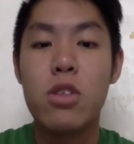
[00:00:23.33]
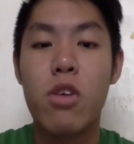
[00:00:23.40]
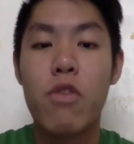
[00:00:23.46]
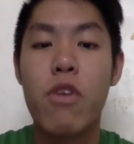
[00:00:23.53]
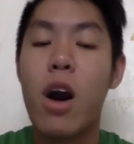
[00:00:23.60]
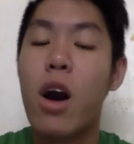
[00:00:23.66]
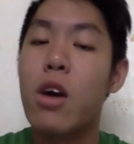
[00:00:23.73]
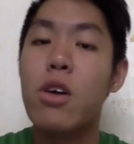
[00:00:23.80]
of
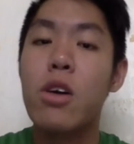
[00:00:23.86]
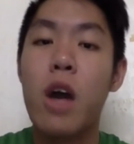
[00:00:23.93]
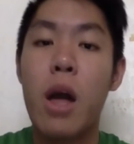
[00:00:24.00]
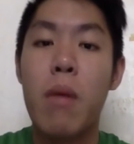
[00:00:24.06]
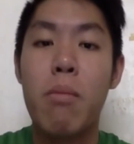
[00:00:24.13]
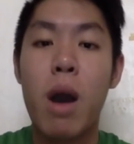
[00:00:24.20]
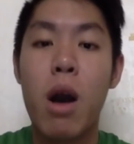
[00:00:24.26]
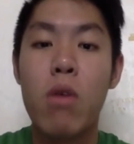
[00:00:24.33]
hunger
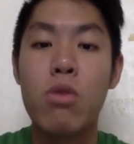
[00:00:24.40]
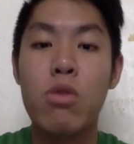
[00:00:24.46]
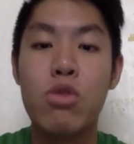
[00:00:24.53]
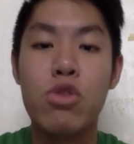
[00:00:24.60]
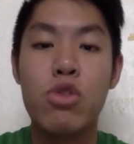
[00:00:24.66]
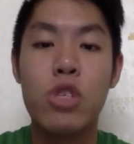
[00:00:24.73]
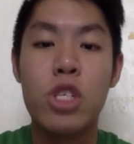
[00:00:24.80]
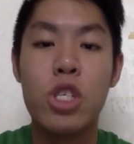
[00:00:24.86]
and
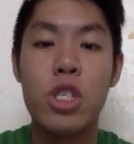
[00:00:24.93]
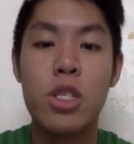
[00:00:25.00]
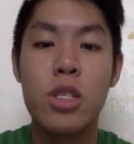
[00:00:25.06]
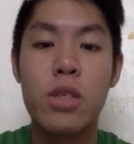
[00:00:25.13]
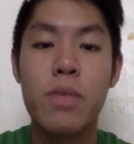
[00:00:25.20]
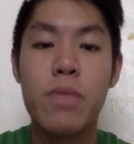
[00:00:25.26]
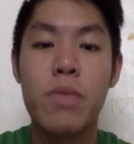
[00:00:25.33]
malnutrition